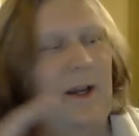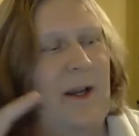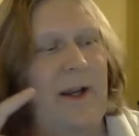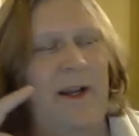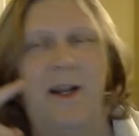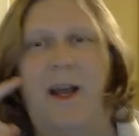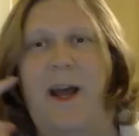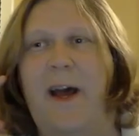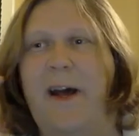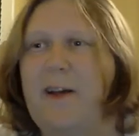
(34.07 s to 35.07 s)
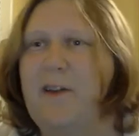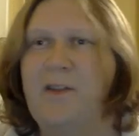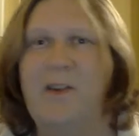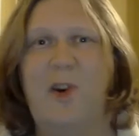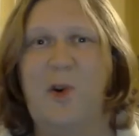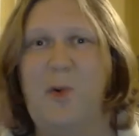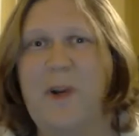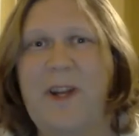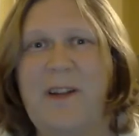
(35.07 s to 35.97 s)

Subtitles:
It has Korean